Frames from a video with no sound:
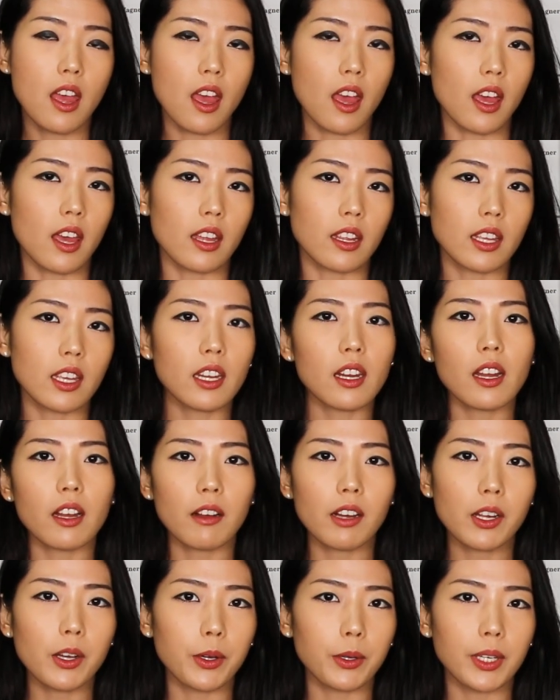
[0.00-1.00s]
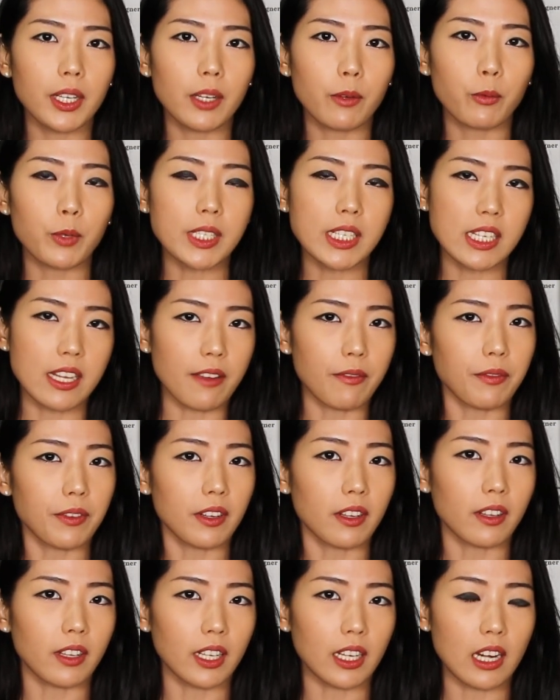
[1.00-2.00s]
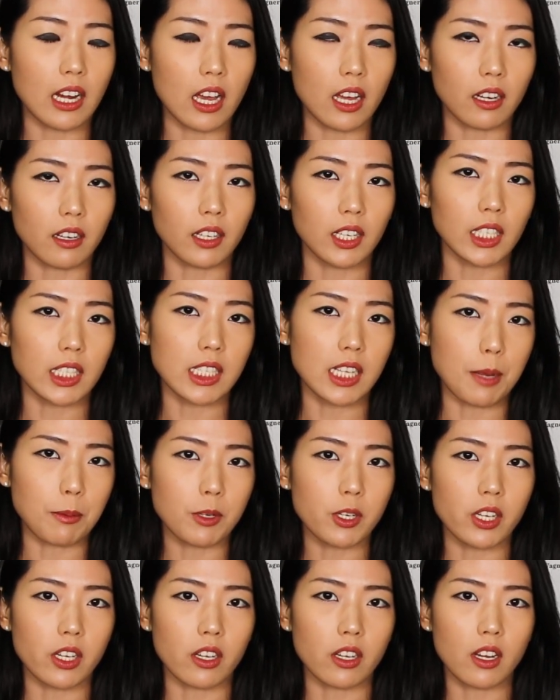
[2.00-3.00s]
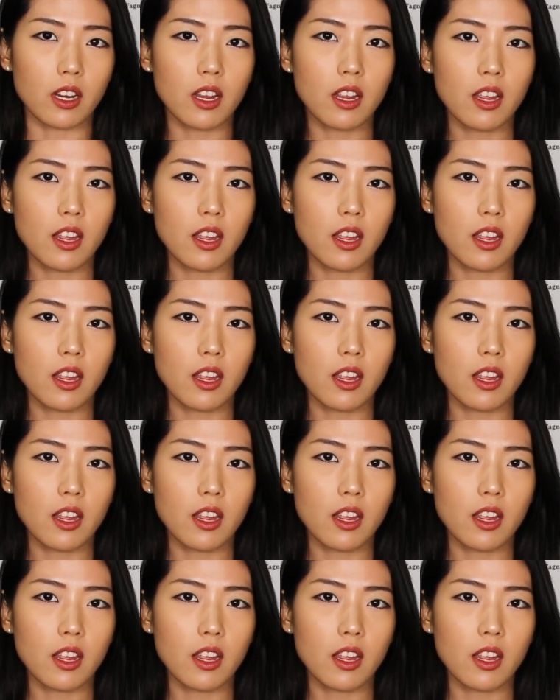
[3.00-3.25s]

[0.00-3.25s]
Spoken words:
and Kinera Odin was definitely not an exception.